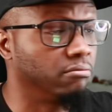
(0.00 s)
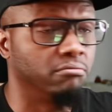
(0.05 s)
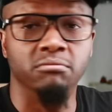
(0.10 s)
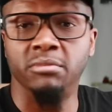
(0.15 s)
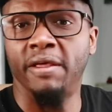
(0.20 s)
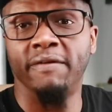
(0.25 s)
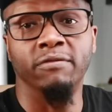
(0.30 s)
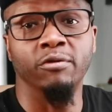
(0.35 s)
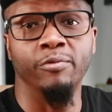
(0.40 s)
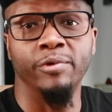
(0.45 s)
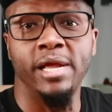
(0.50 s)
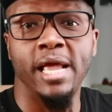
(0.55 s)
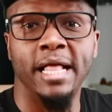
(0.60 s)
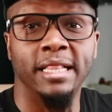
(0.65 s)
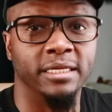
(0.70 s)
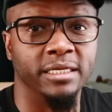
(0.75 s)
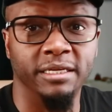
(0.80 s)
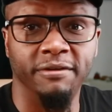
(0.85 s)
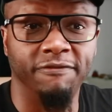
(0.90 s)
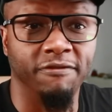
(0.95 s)
Never a
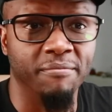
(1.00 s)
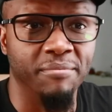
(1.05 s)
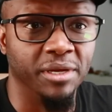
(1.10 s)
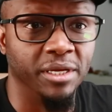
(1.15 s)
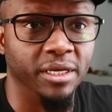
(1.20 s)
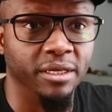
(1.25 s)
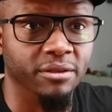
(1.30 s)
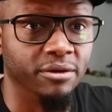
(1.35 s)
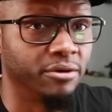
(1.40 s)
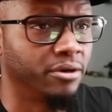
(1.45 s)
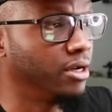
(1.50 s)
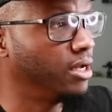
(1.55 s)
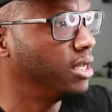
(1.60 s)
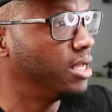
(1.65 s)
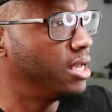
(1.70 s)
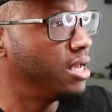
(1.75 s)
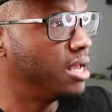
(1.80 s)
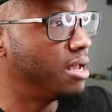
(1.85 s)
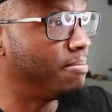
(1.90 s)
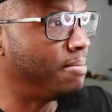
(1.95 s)
reality for me either.
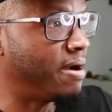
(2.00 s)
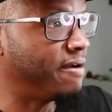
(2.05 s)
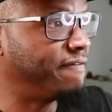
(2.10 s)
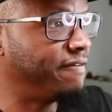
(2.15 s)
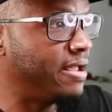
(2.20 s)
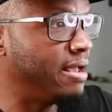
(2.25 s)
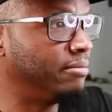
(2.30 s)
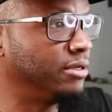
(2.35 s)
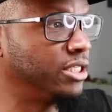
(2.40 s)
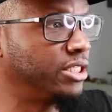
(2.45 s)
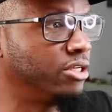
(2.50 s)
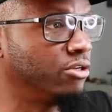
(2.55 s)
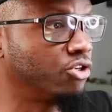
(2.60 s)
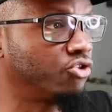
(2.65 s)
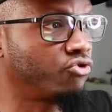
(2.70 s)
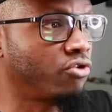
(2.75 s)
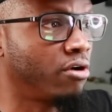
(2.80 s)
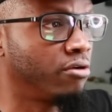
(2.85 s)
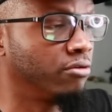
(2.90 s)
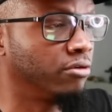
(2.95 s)
My family still
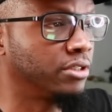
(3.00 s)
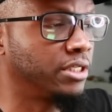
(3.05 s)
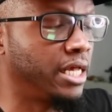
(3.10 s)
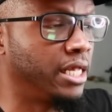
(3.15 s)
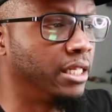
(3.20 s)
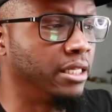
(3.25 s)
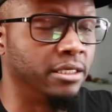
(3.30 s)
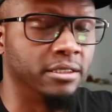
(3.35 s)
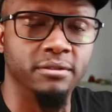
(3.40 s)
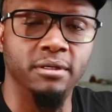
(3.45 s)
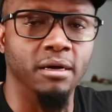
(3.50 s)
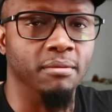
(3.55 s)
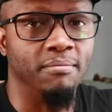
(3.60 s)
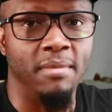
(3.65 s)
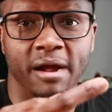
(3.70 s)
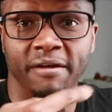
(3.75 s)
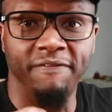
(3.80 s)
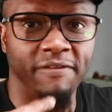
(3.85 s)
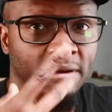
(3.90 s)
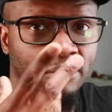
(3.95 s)
struggles, and
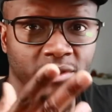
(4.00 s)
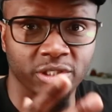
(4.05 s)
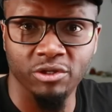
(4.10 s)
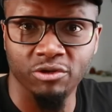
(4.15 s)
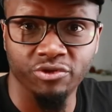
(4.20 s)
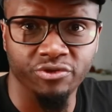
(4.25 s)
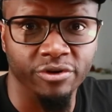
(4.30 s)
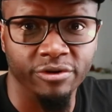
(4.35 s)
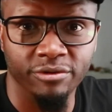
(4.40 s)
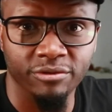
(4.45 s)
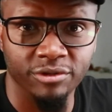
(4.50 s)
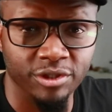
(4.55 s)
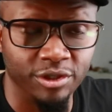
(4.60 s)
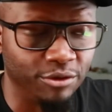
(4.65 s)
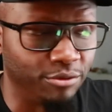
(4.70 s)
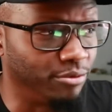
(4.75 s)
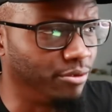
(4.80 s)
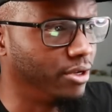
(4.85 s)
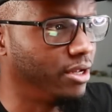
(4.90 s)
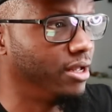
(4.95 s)
my family still struggles too.